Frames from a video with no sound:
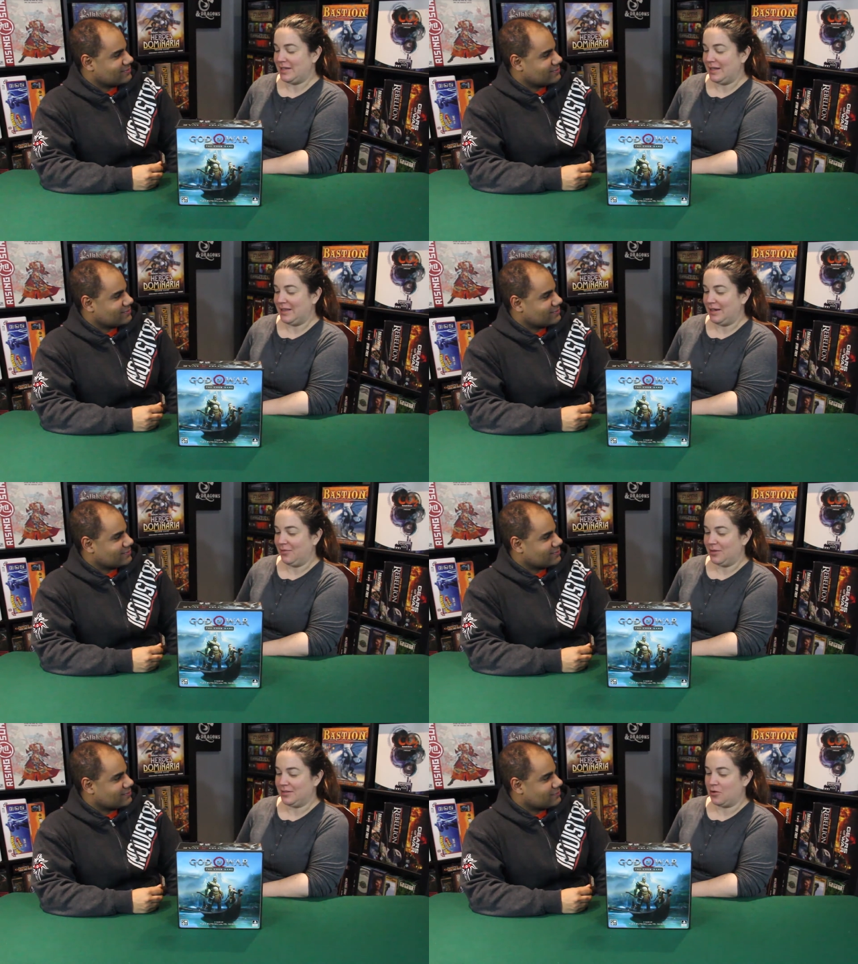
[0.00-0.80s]
Speaker 1: said that
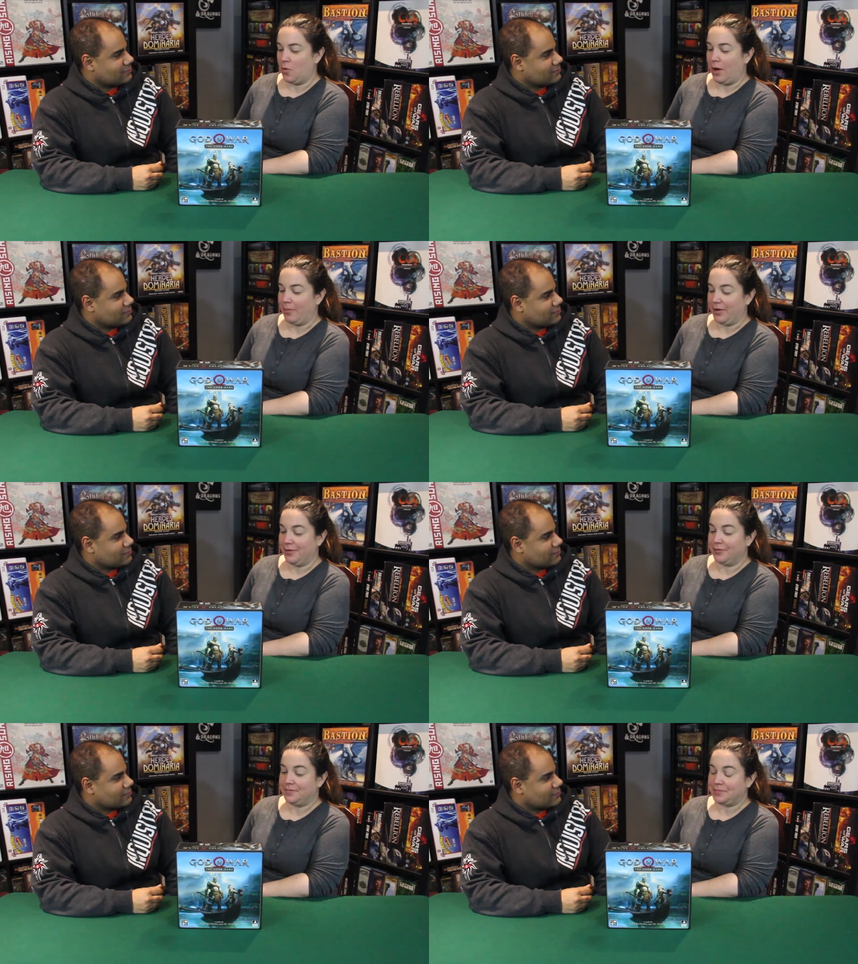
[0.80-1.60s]
it was
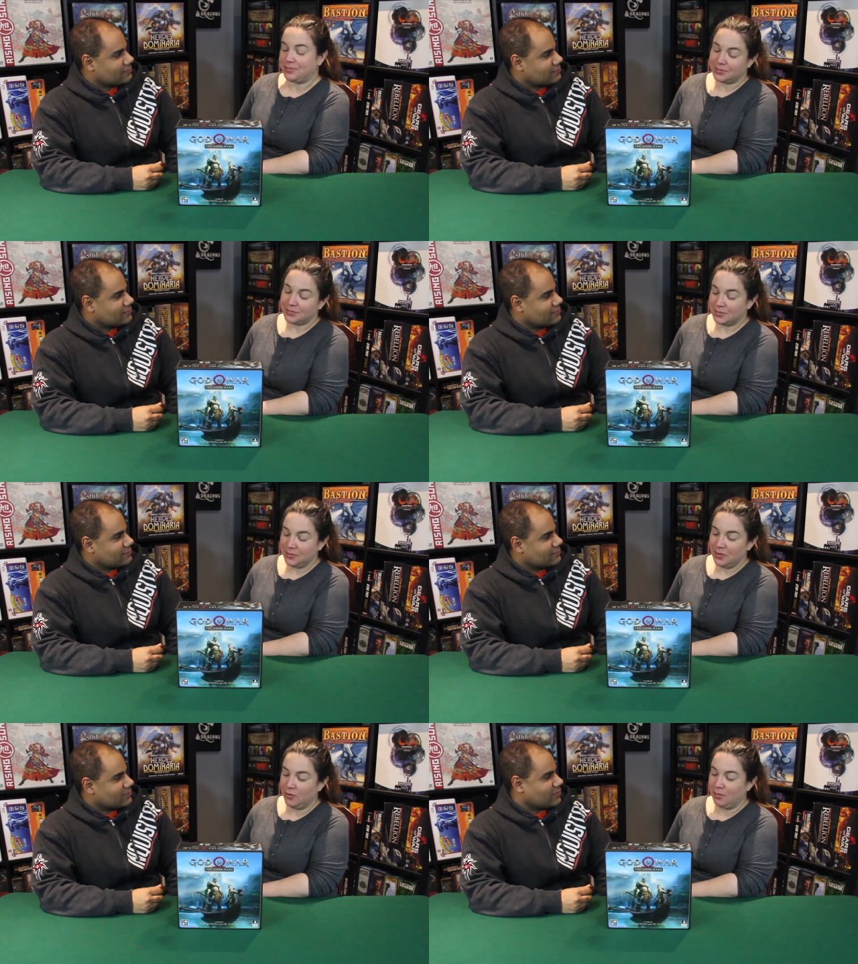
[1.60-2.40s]
cooperative.
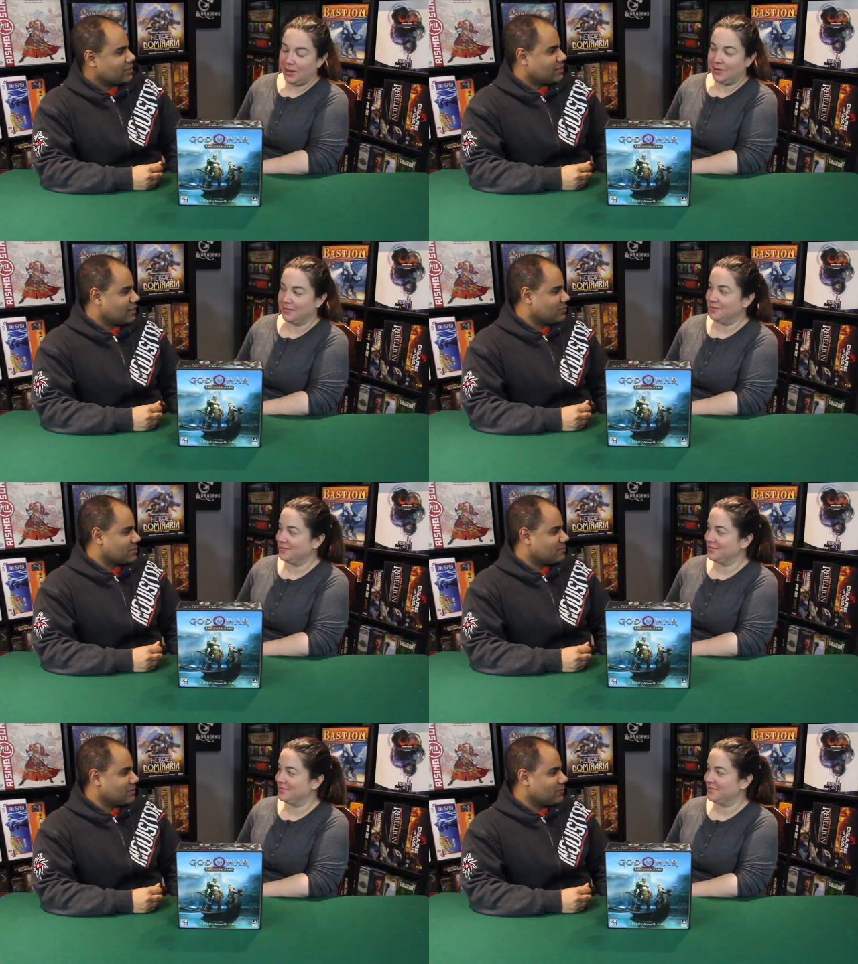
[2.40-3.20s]
Speaker 2: Well, he thought it
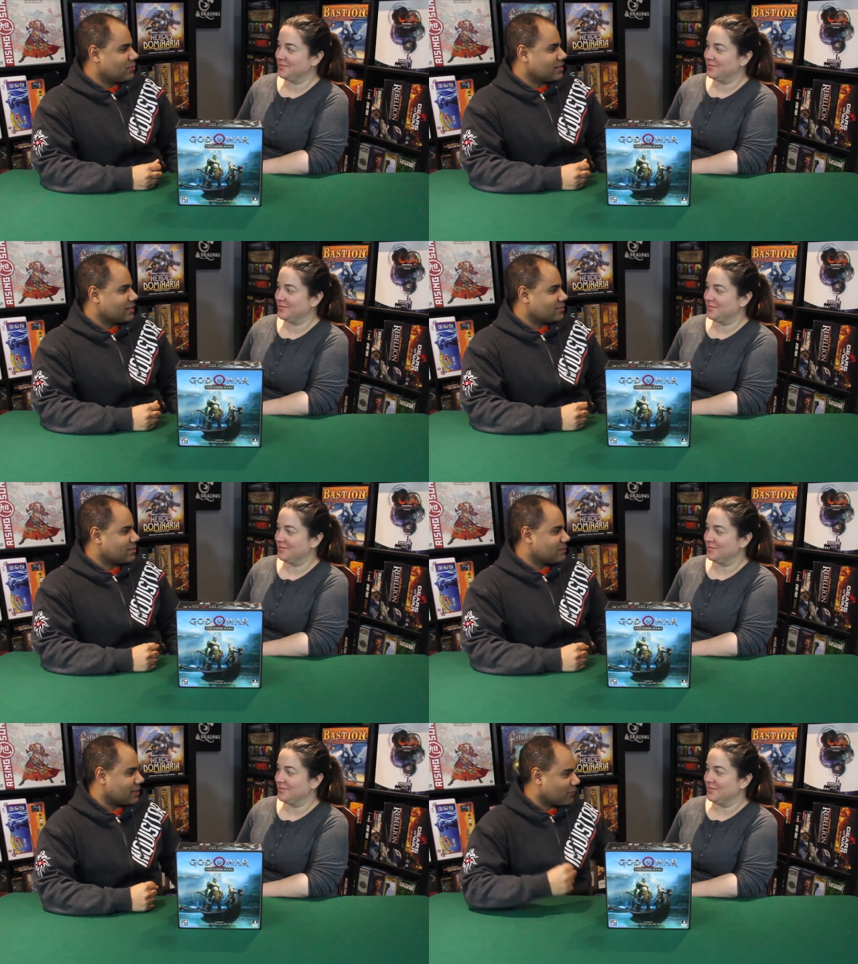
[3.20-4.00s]
was going to be war, and I was
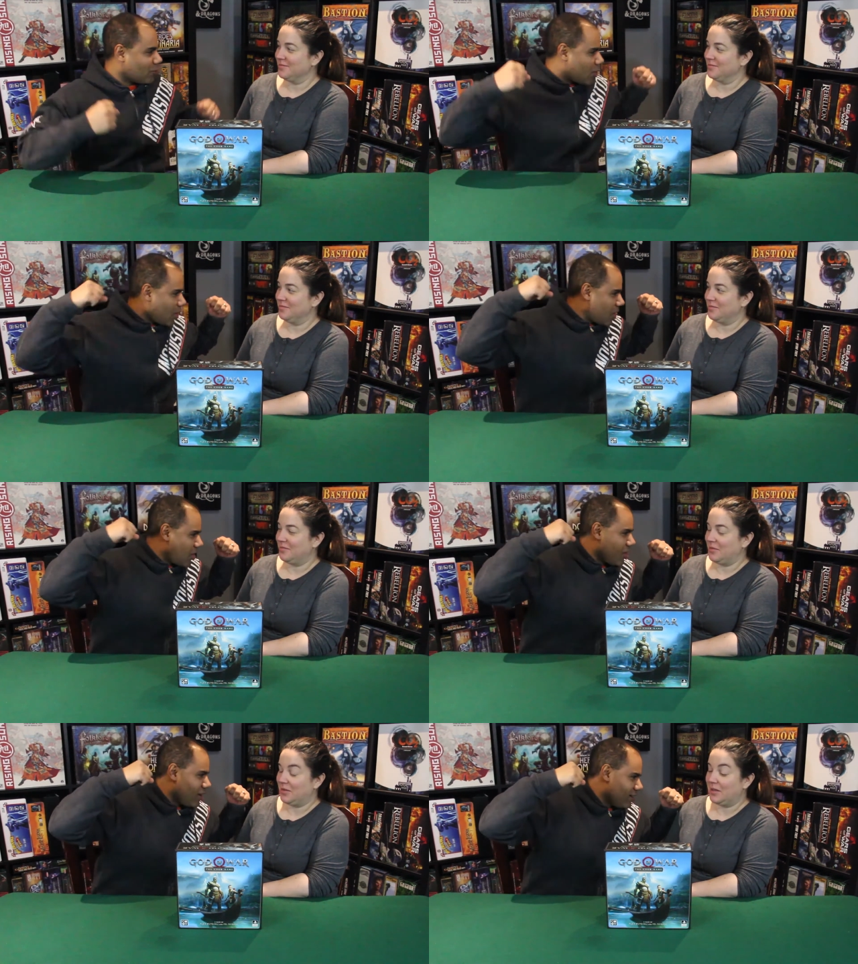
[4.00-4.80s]
going to be like,
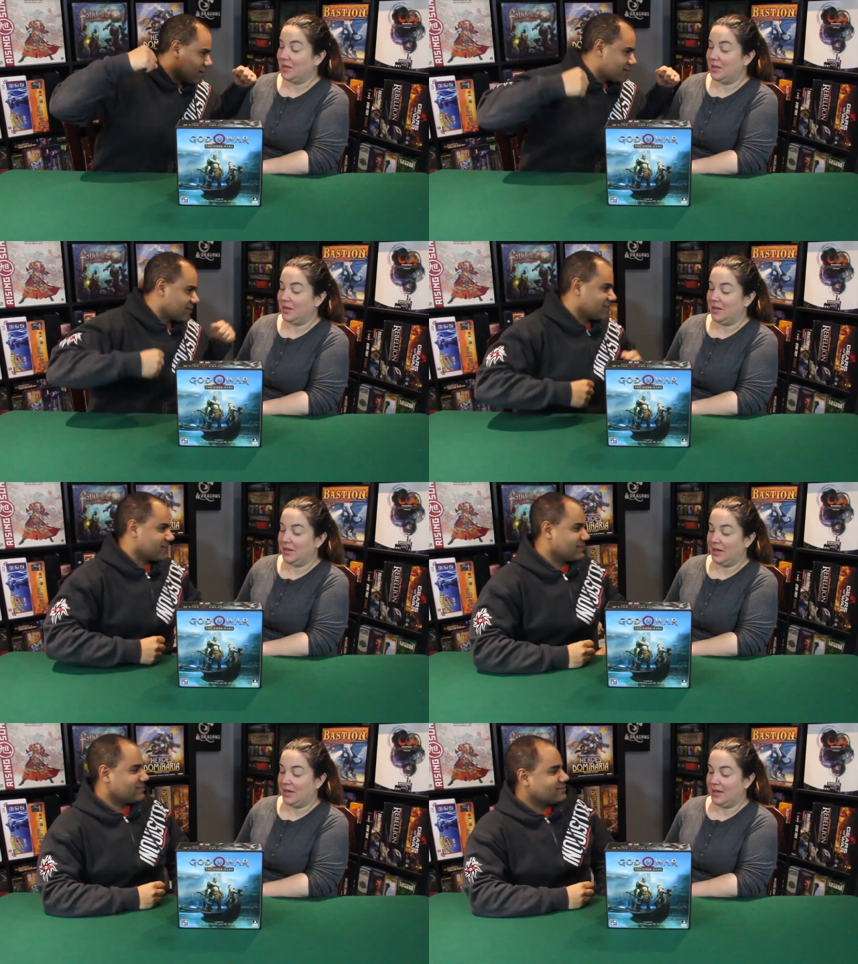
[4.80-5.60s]
War!
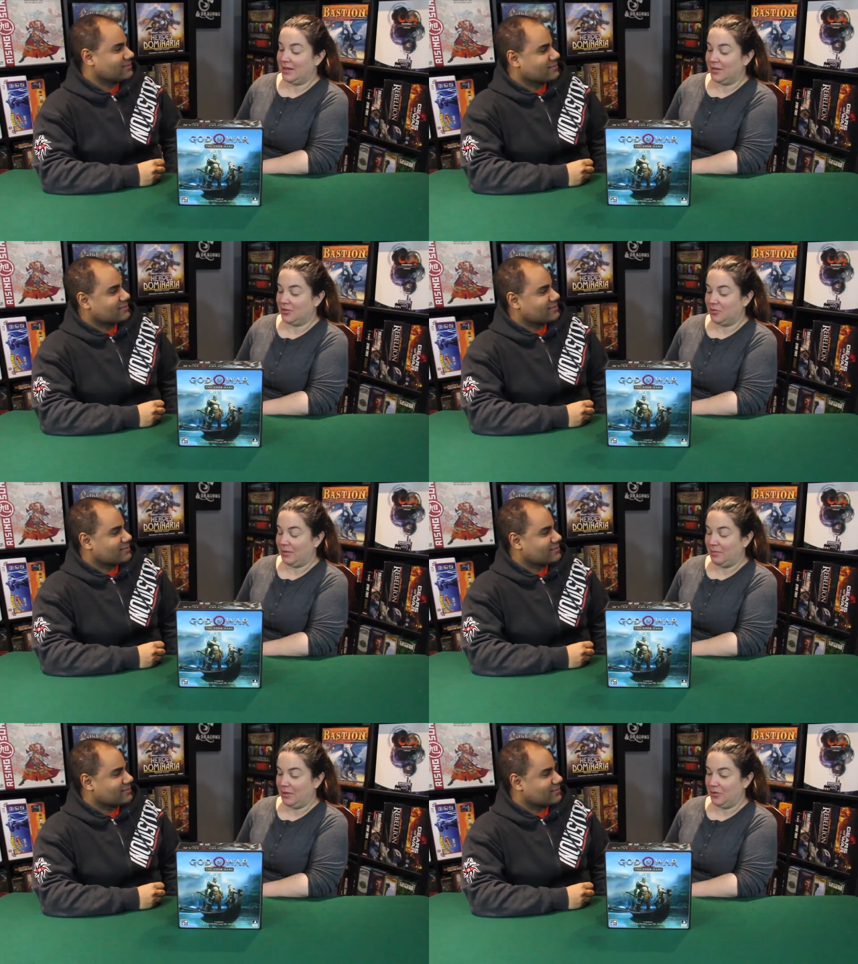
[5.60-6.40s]
Speaker 1: Yeah, I thought you
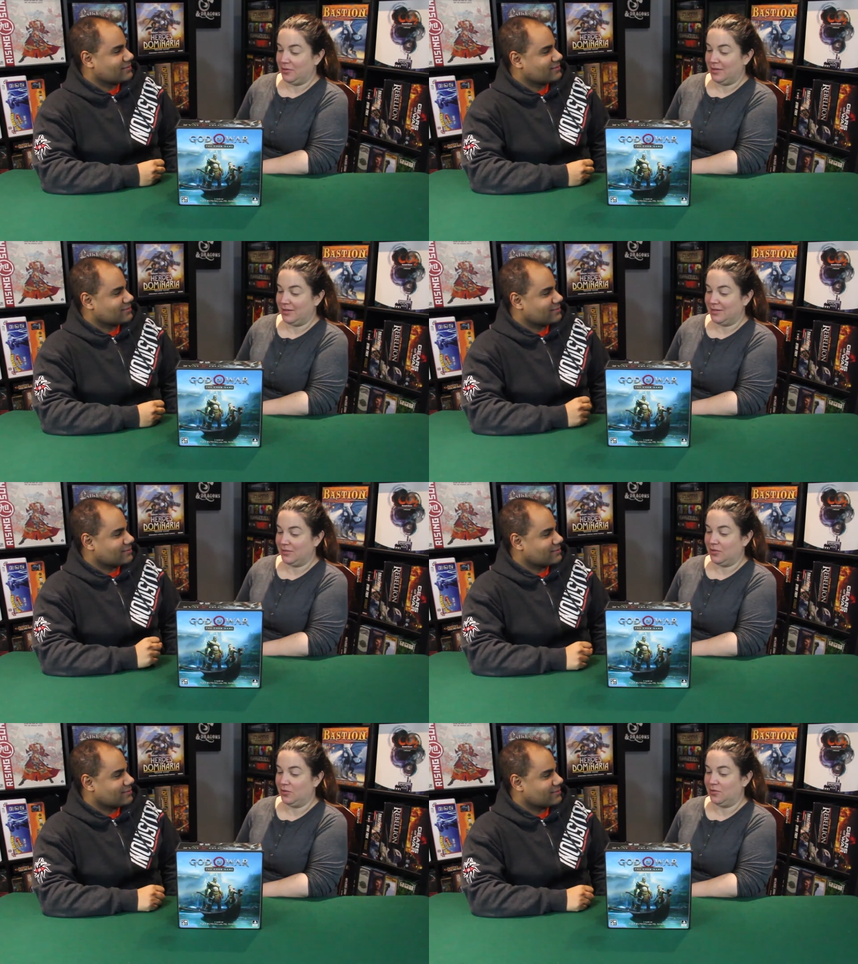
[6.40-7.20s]
might be using this
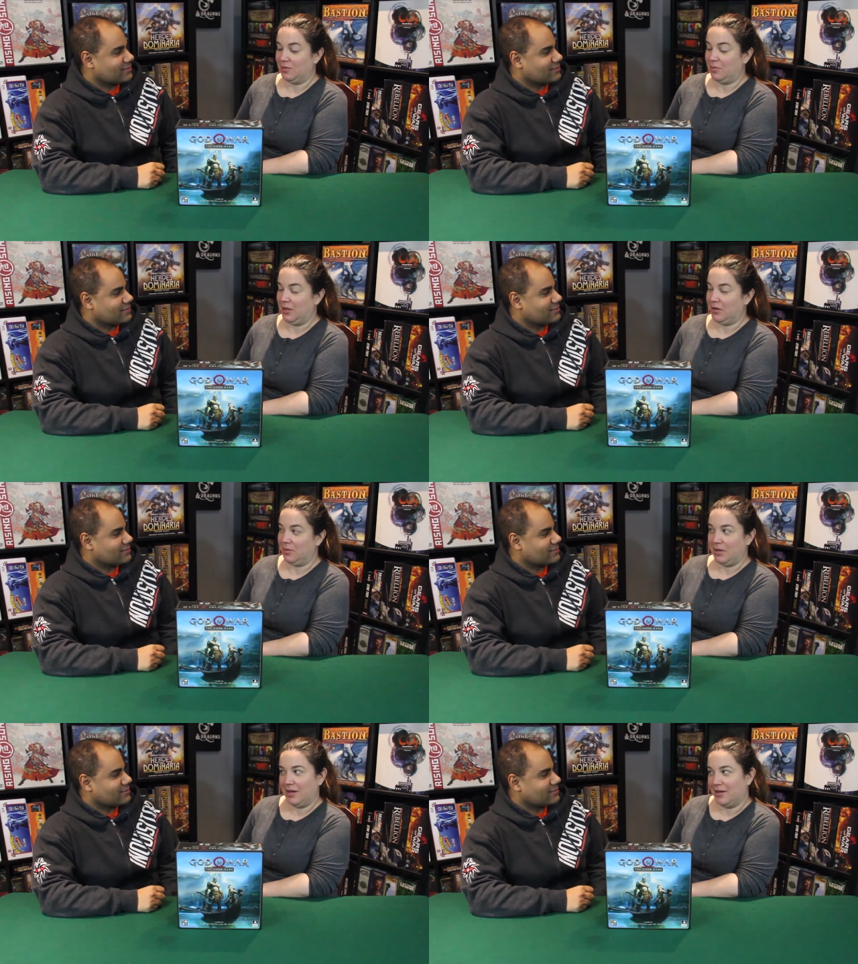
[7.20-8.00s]
excuse to beat
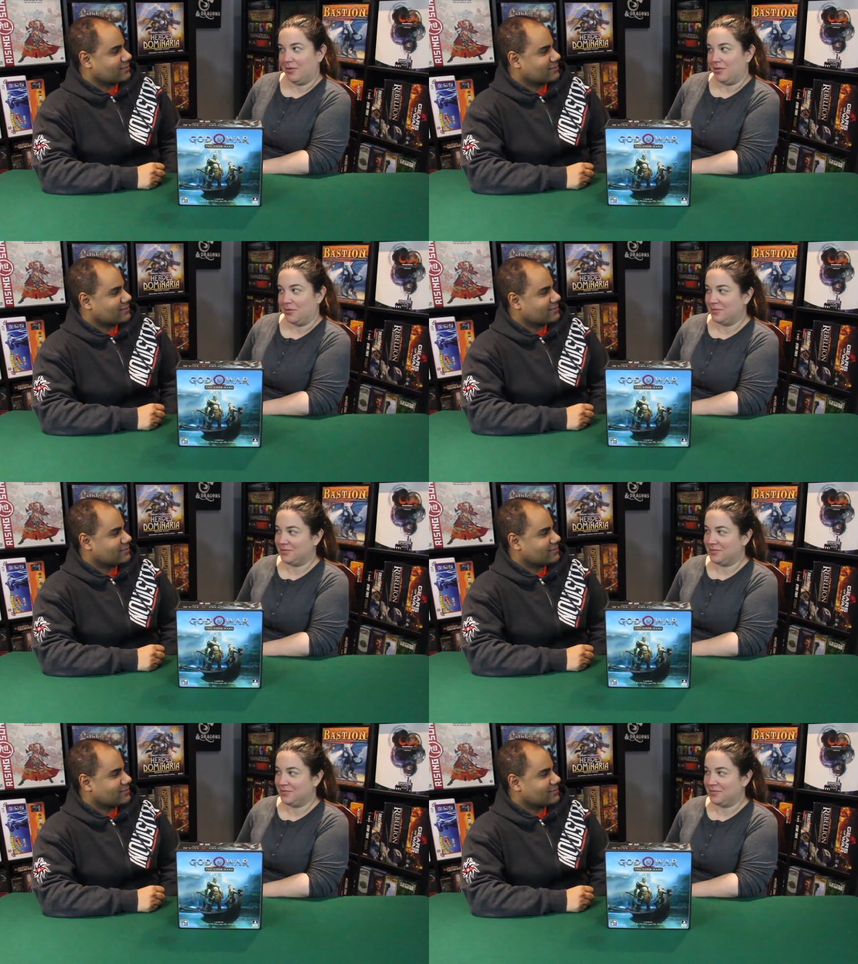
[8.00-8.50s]
on me. I don't know.